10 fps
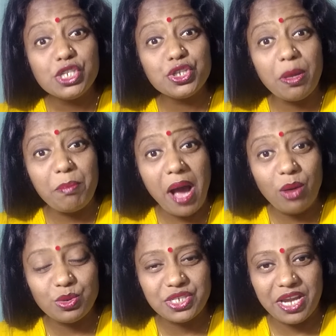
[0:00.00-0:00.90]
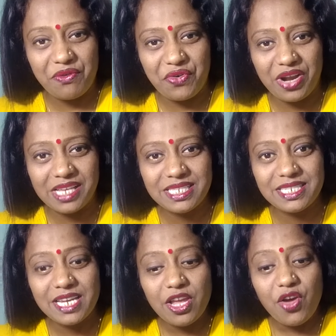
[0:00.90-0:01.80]
to the Mount
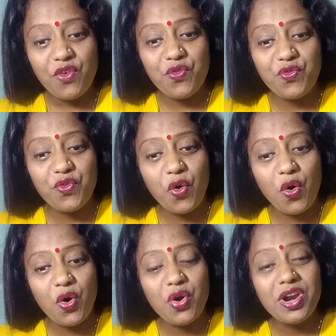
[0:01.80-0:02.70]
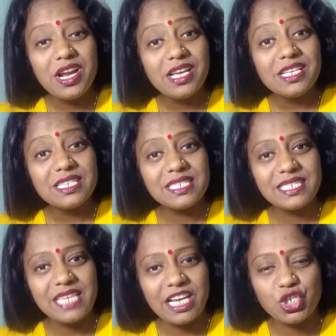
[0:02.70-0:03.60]
Everest, 4
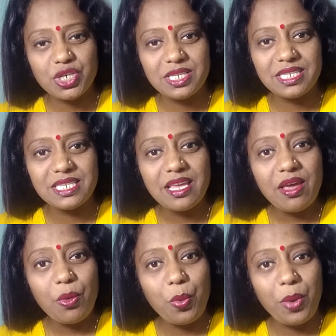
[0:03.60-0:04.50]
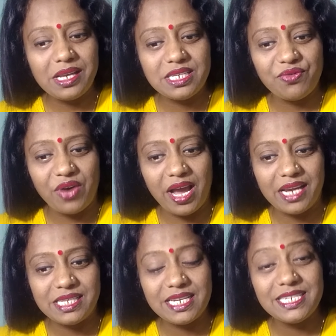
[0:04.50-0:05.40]
sections were
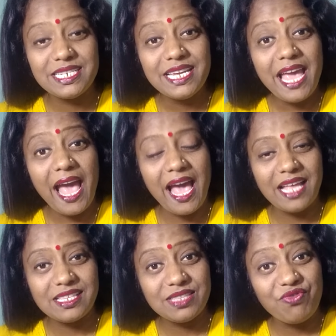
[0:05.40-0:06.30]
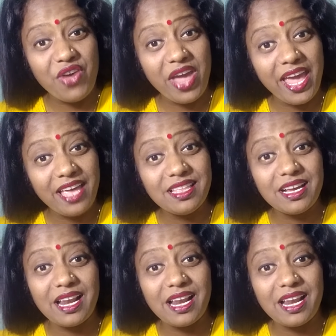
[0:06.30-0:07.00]
divided at where the